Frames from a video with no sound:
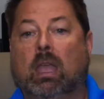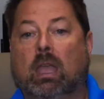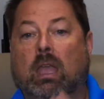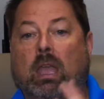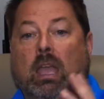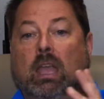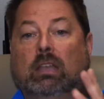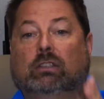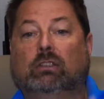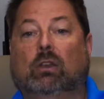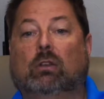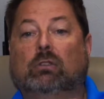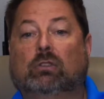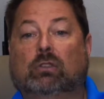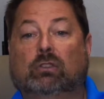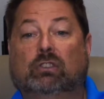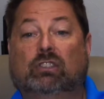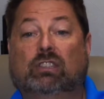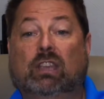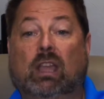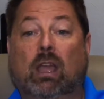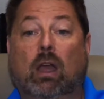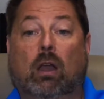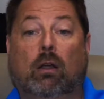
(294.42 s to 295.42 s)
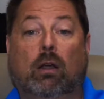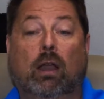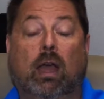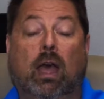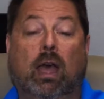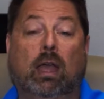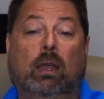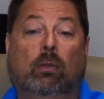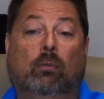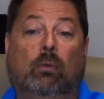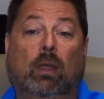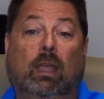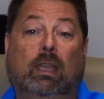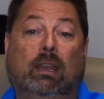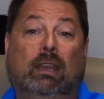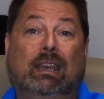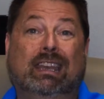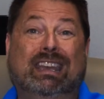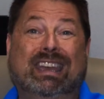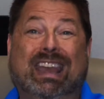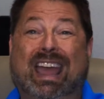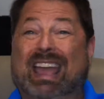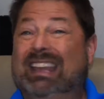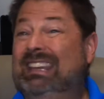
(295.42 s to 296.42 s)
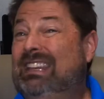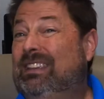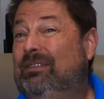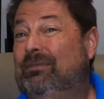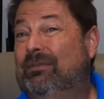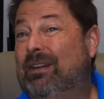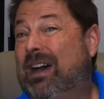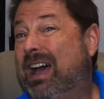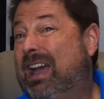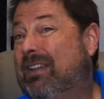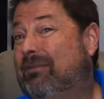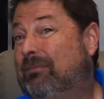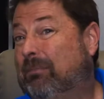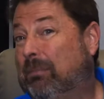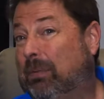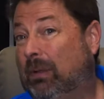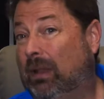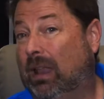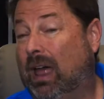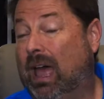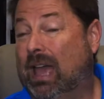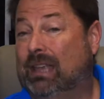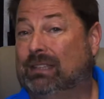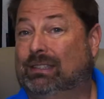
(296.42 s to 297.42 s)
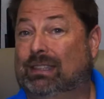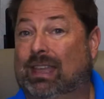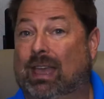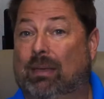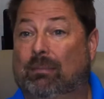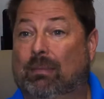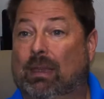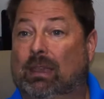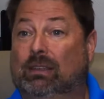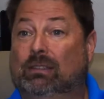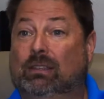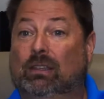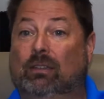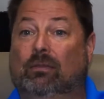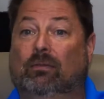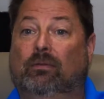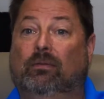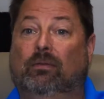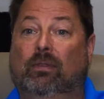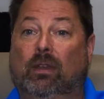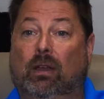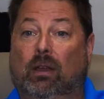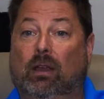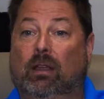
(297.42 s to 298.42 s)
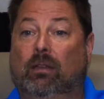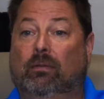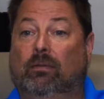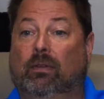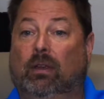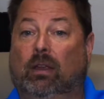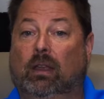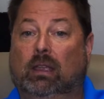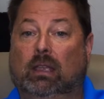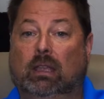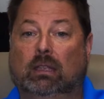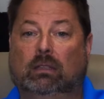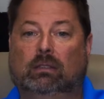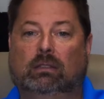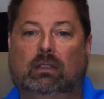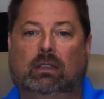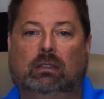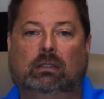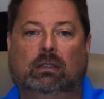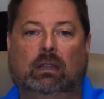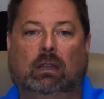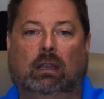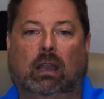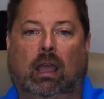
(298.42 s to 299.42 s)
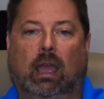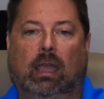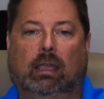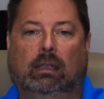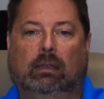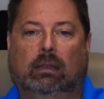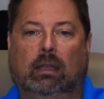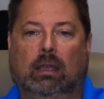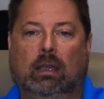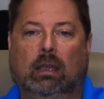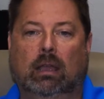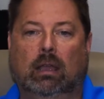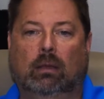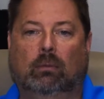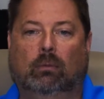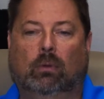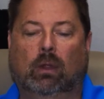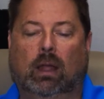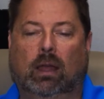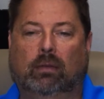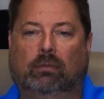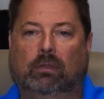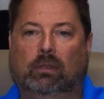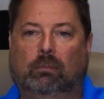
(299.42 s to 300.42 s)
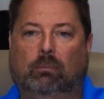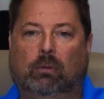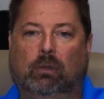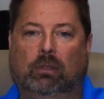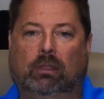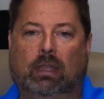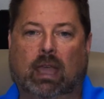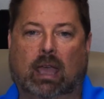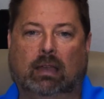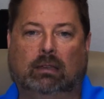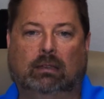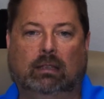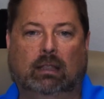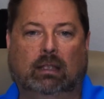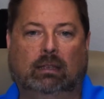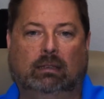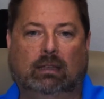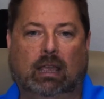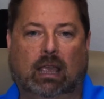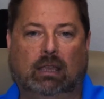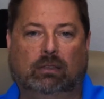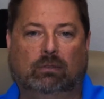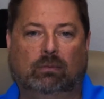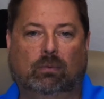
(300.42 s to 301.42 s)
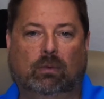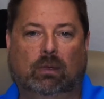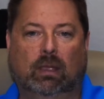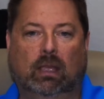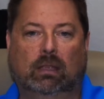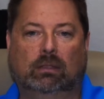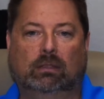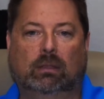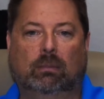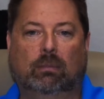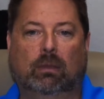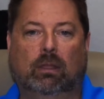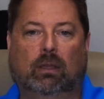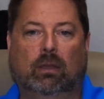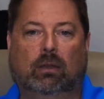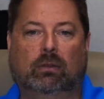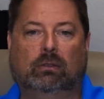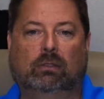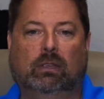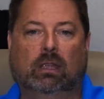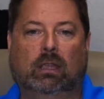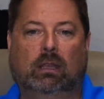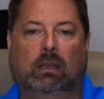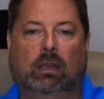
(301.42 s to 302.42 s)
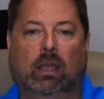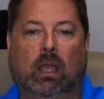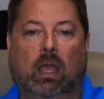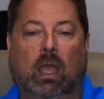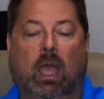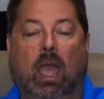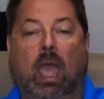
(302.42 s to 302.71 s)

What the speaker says: It's also CRI rated 95 plus. That makes it very, very consistent light we'll have to put that to the test when we get some of those in.